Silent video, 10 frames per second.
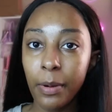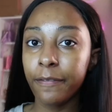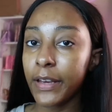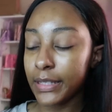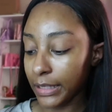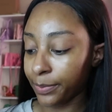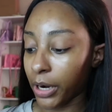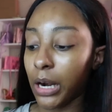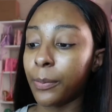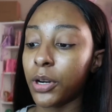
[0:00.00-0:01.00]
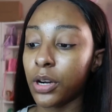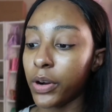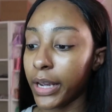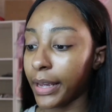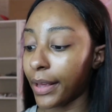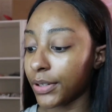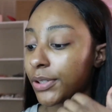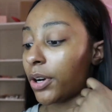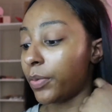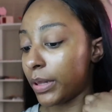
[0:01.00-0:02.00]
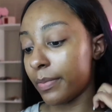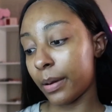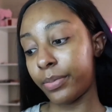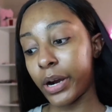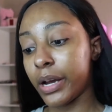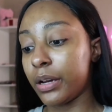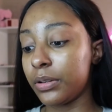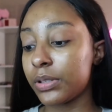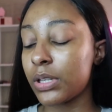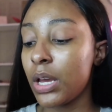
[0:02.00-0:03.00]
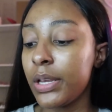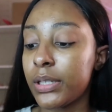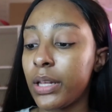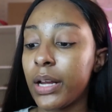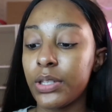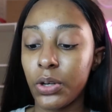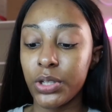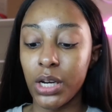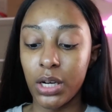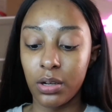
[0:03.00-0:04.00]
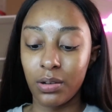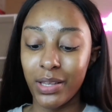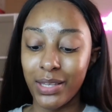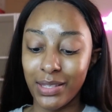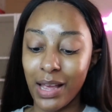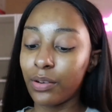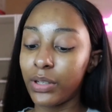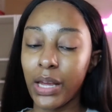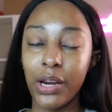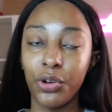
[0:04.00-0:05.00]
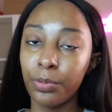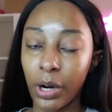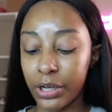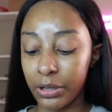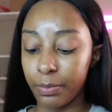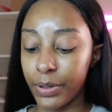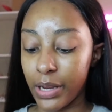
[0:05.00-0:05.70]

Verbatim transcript: that my face is primed, I'm gonna go ahead and start with my brows. So like I told y'all, this is not really a new product,